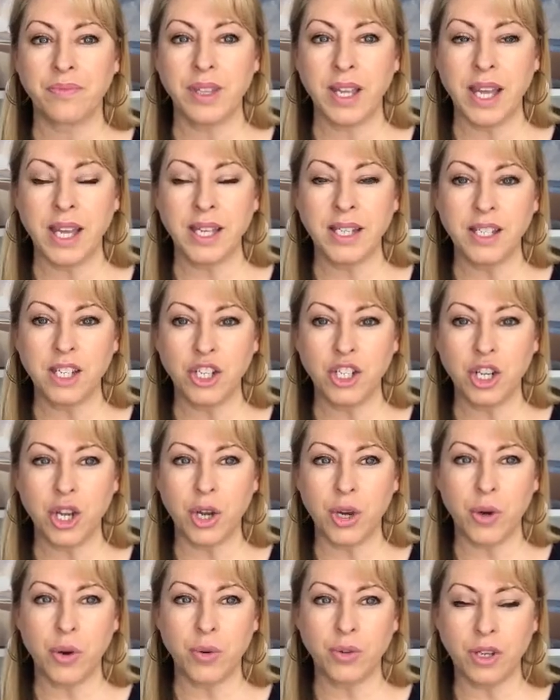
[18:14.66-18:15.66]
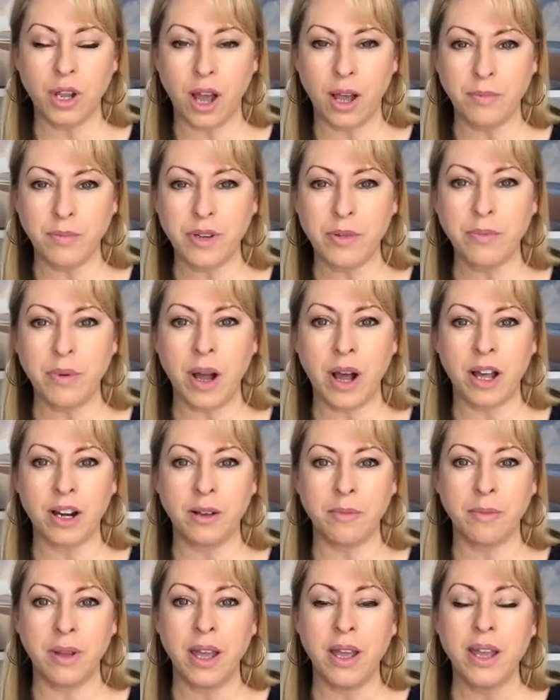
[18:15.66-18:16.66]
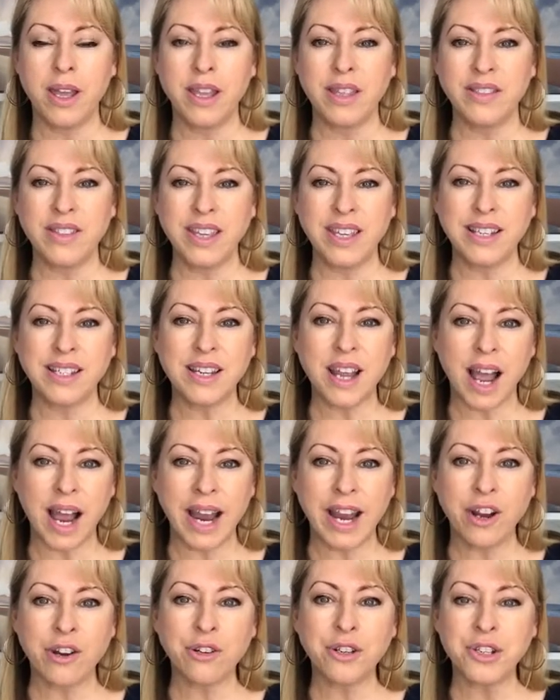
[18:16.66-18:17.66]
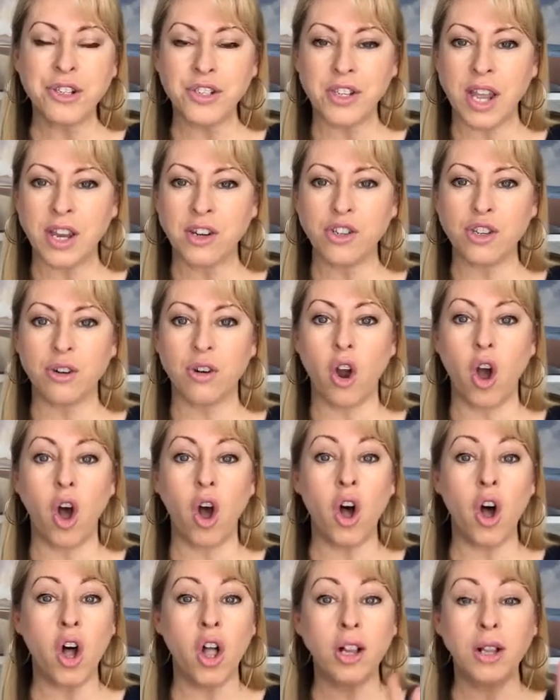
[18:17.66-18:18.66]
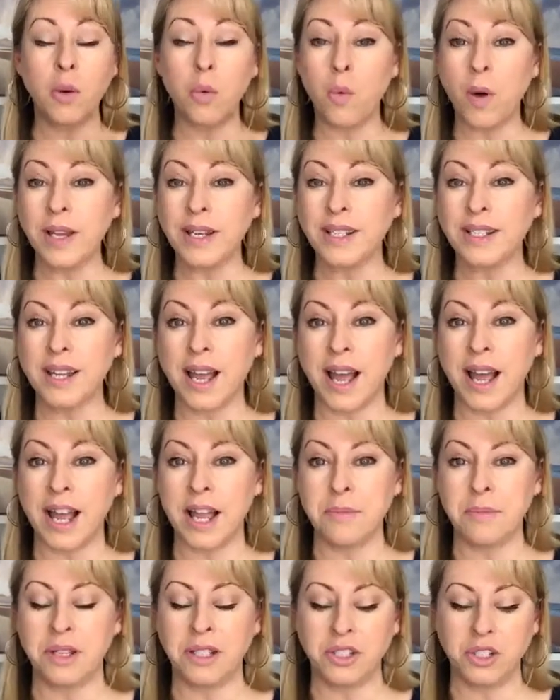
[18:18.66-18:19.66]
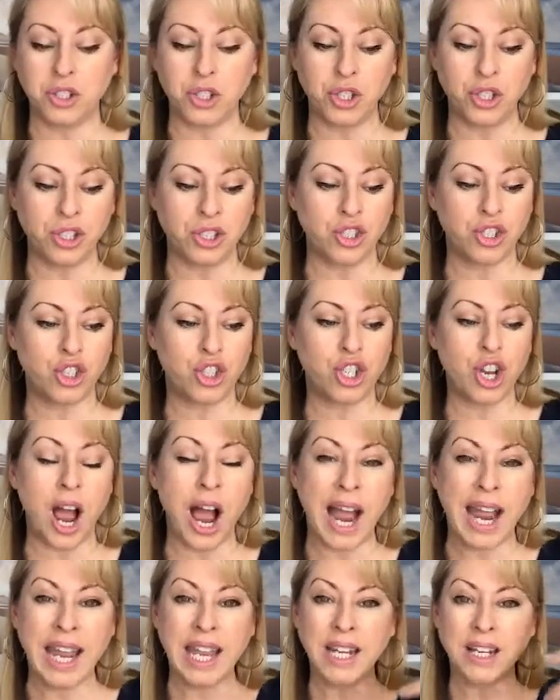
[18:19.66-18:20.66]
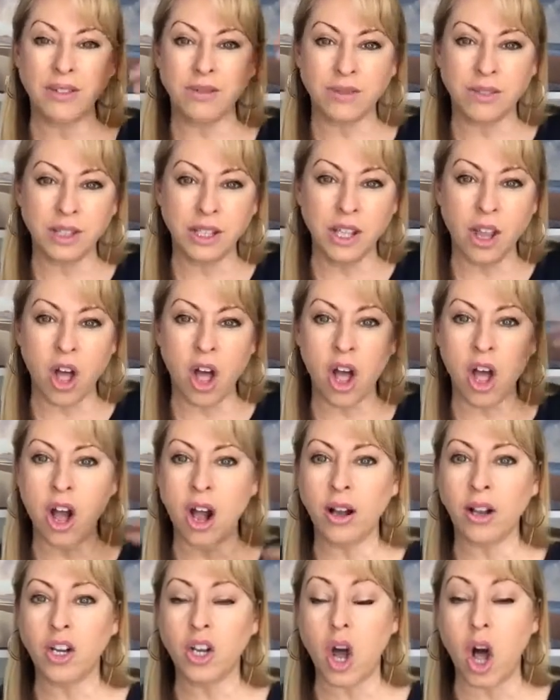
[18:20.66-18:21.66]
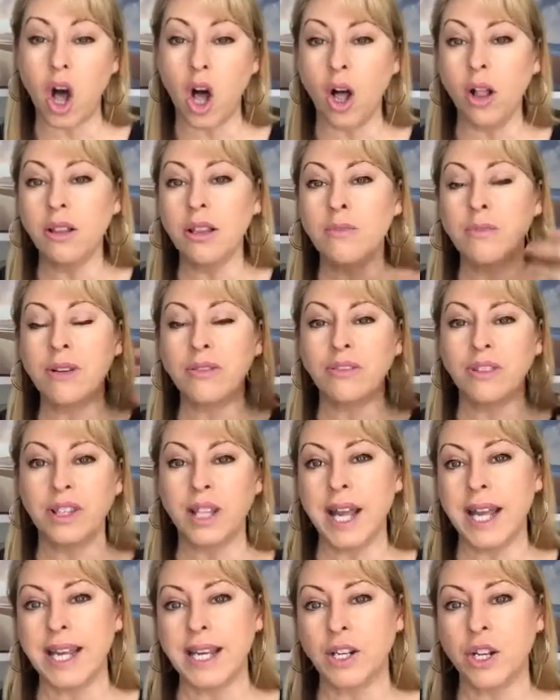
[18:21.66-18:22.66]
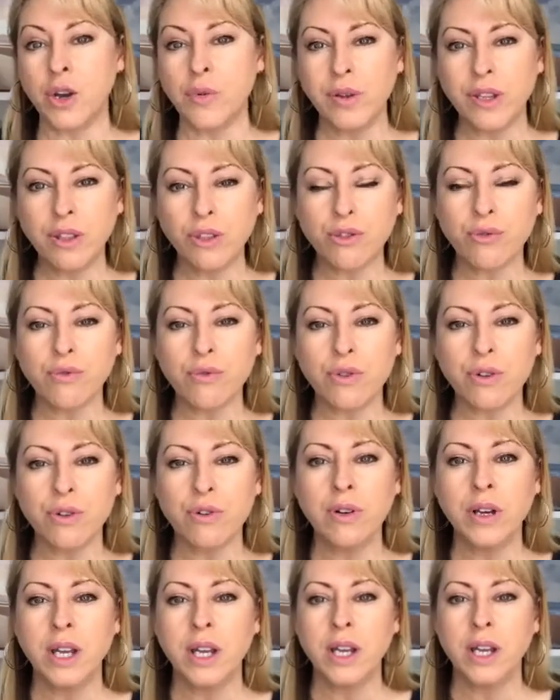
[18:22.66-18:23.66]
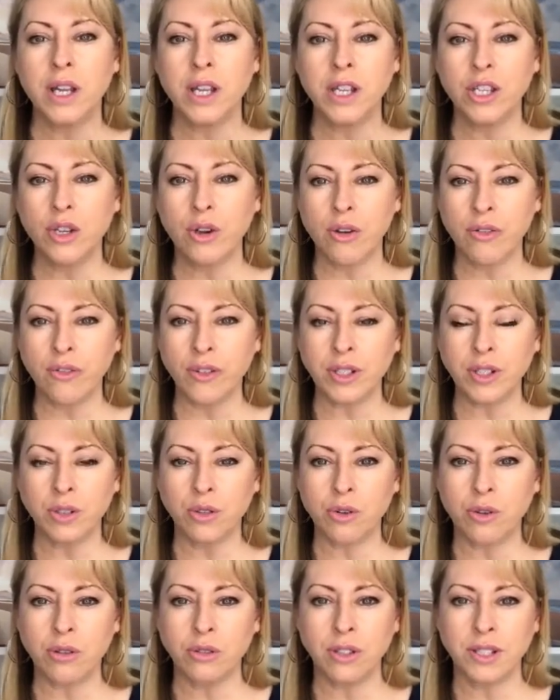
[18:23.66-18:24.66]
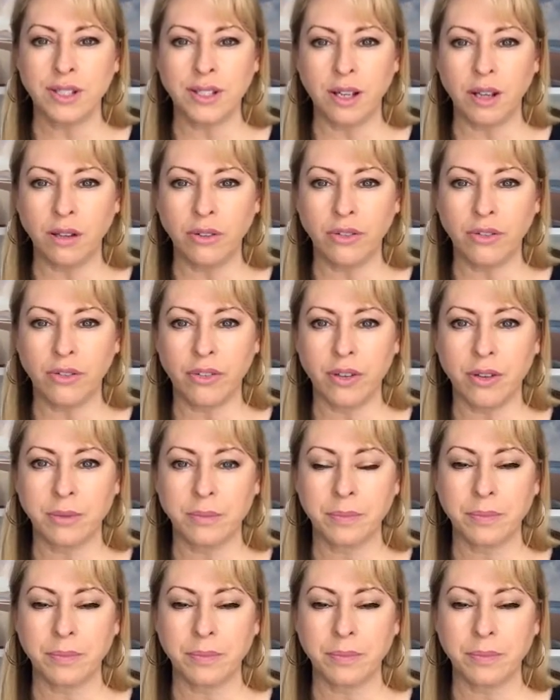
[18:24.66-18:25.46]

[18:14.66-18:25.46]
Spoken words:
Head to toe, top to bottom. The entire center all at one time. It's this giant, long column of light going through your physical self.